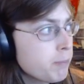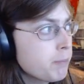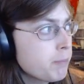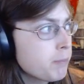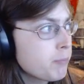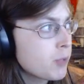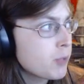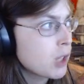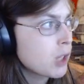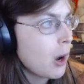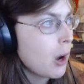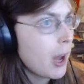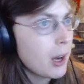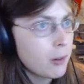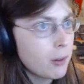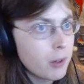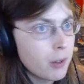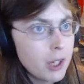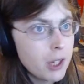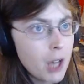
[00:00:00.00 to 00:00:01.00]
So I
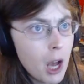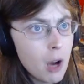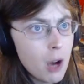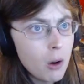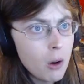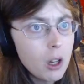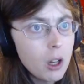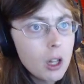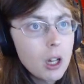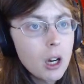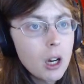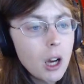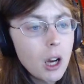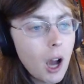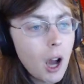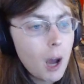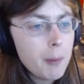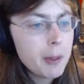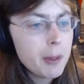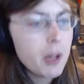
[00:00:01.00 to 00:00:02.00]
don't really know.
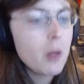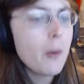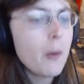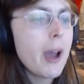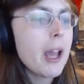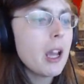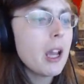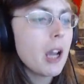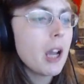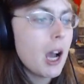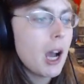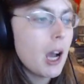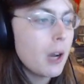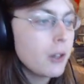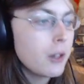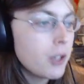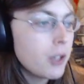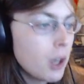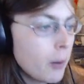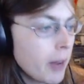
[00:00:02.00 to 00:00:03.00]
But either way,
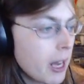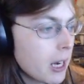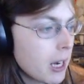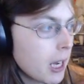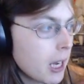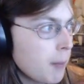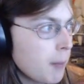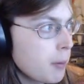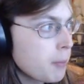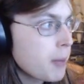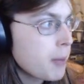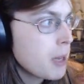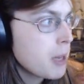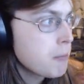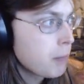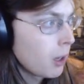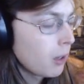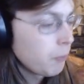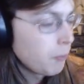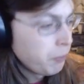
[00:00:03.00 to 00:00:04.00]
we had a couple
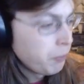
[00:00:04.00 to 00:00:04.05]
people.